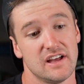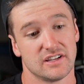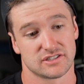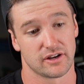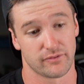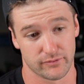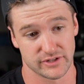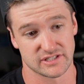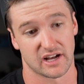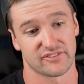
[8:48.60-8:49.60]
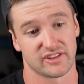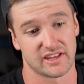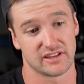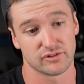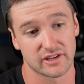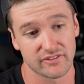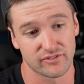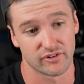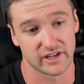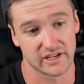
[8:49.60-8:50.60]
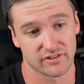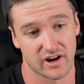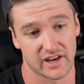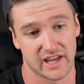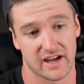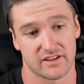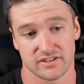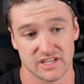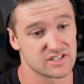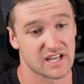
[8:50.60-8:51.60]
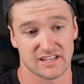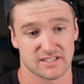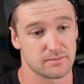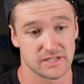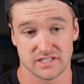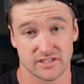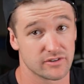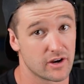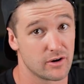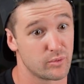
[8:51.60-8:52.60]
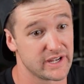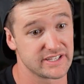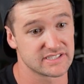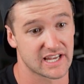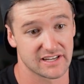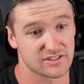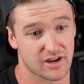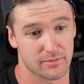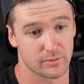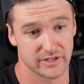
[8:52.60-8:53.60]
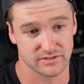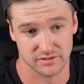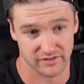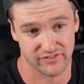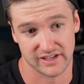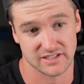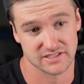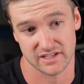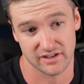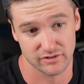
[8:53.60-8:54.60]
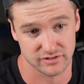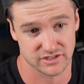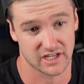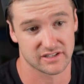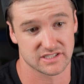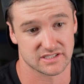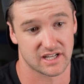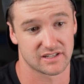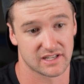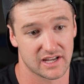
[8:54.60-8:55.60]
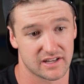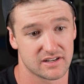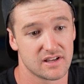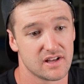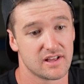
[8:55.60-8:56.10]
So the stuff that they're looking for here right now, there has to be 0 winds. Any type of winds will affect the stunt or shut the stunt down.